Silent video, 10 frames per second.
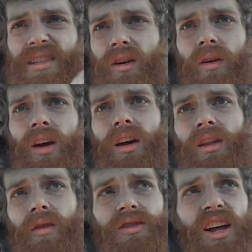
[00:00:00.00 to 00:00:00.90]
So
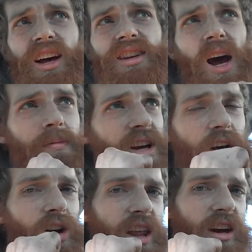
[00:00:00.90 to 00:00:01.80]
there was a lot of times I
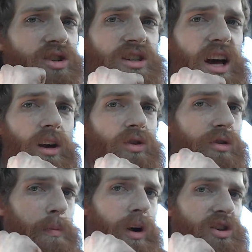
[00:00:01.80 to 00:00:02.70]
couldn't actually take a
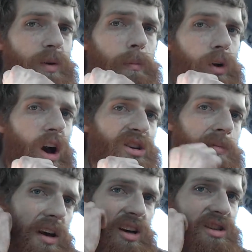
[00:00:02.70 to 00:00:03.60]
toothbrush and brush
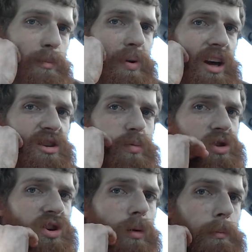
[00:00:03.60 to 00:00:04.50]
because the pits were so